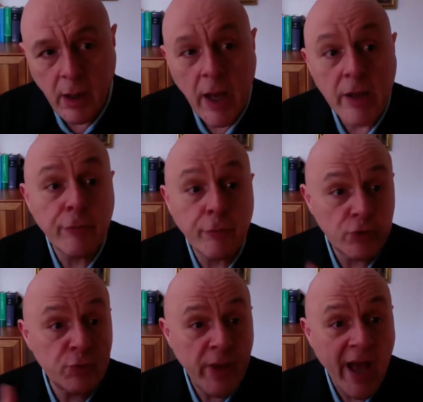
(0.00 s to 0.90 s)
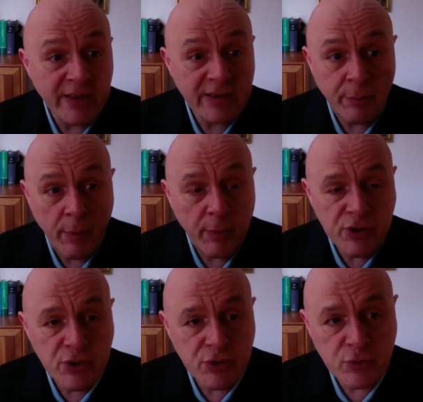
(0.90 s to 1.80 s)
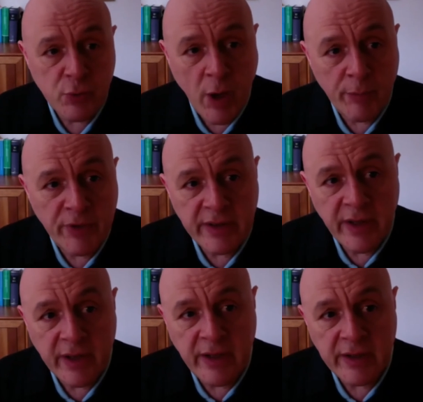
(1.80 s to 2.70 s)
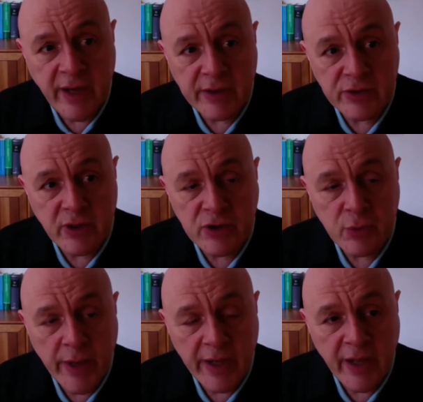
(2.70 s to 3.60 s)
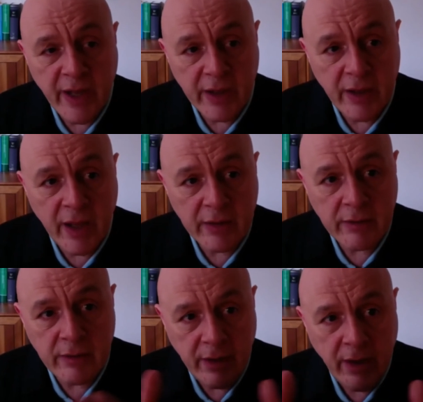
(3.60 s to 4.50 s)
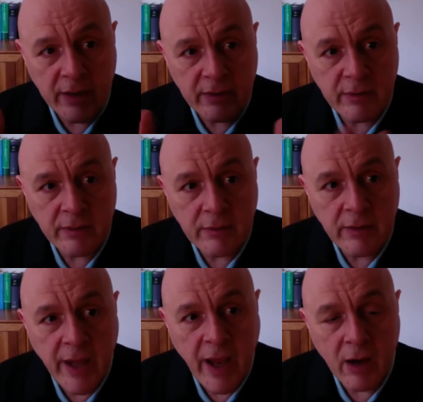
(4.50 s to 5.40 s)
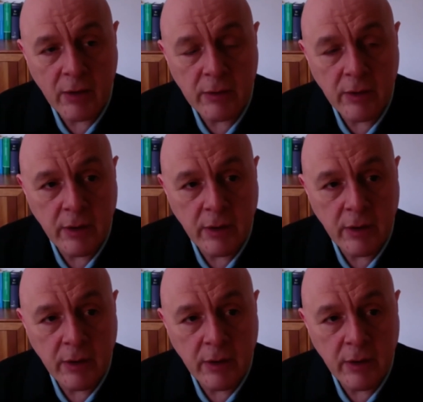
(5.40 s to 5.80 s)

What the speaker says: And of course, we ask publishers to update their data in such a way that they are